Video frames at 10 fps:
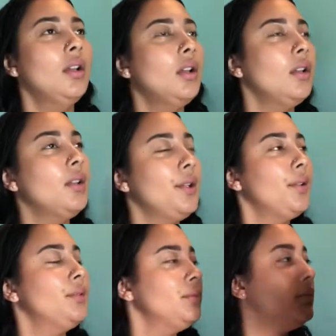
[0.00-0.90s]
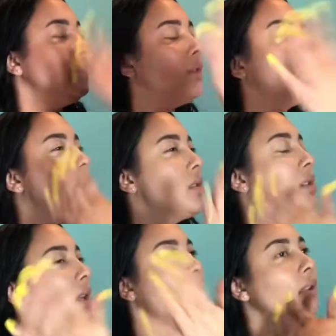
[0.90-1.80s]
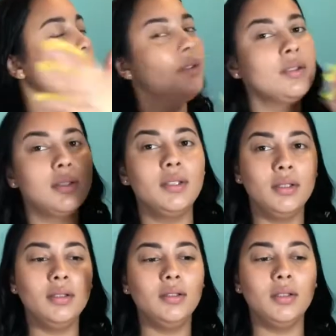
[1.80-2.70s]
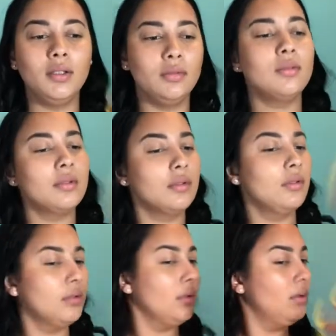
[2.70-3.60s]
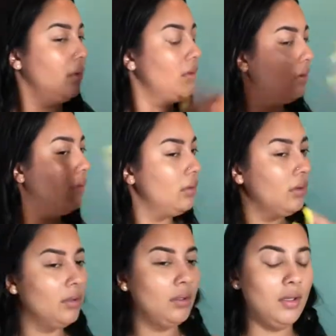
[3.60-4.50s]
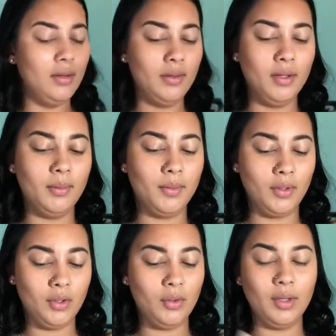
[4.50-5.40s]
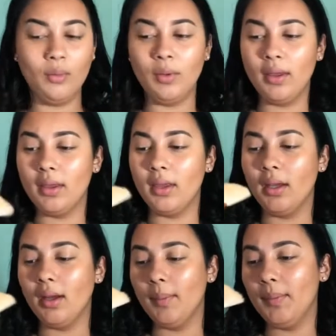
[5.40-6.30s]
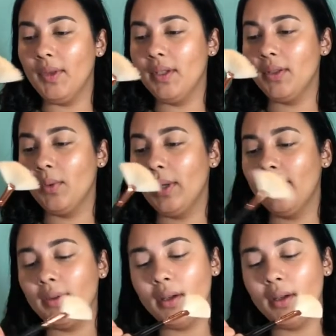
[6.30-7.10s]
little tacky on the skin. Ouch. And then I'm gonna go in with the Zoey